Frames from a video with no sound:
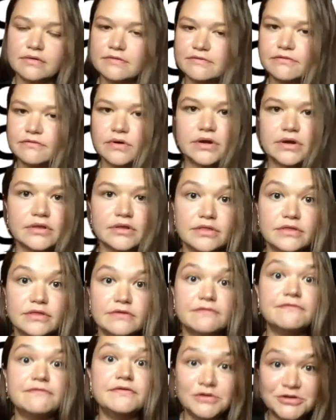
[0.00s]
the
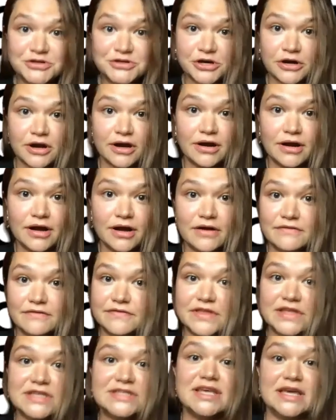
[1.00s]
future of
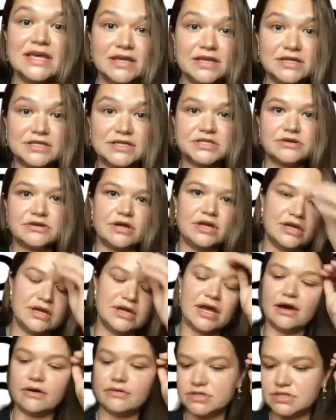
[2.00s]
this industry, and
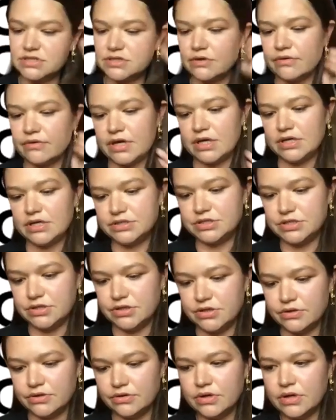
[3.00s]
how it's going
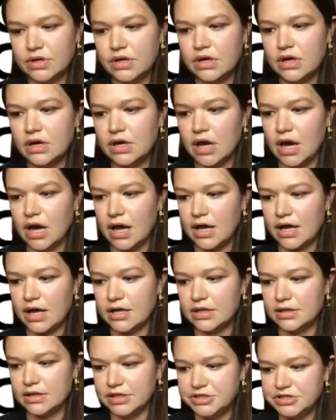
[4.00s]
to
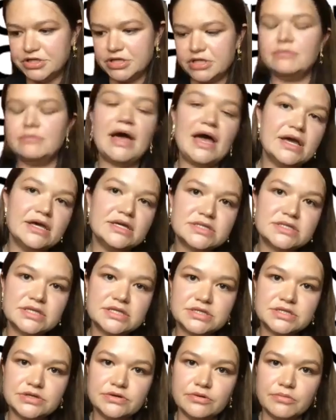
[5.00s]
legitimize
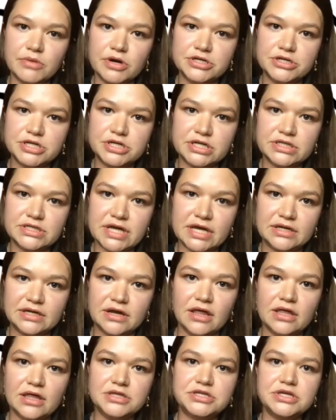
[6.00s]
this new emerging
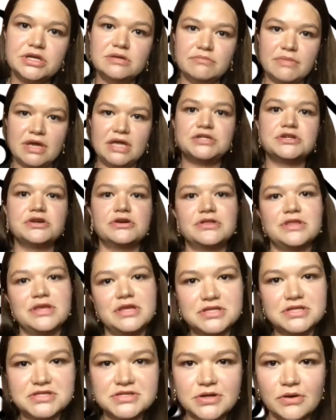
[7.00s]
technology and make sure that
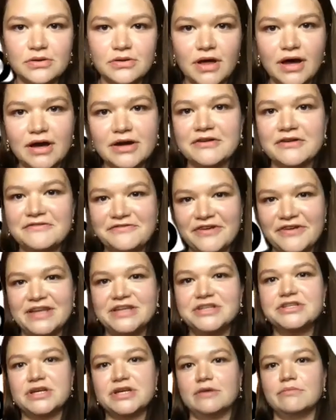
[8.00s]
it's no longer
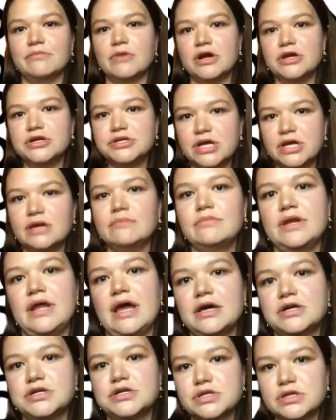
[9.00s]
fringe and emerging, but
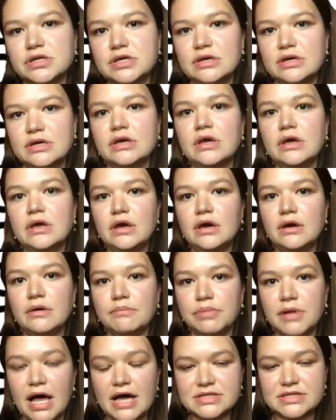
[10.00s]
actually
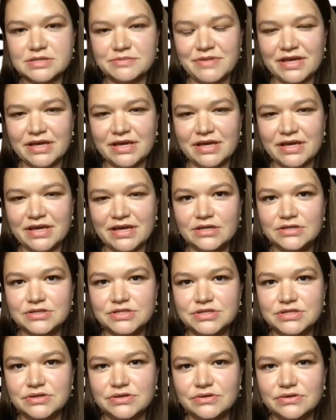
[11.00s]
blossoming
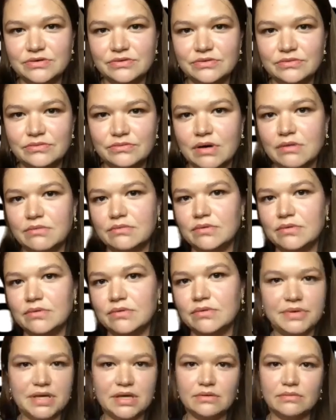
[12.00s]
into what will
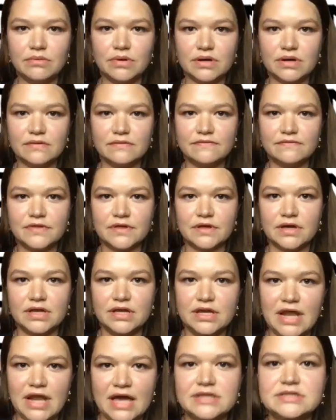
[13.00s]
be one of the
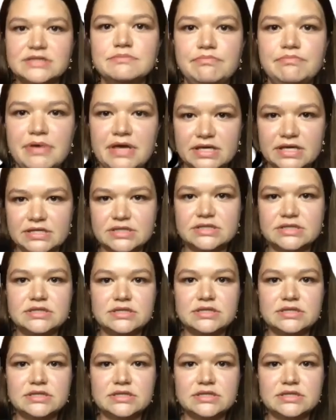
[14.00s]
next biggest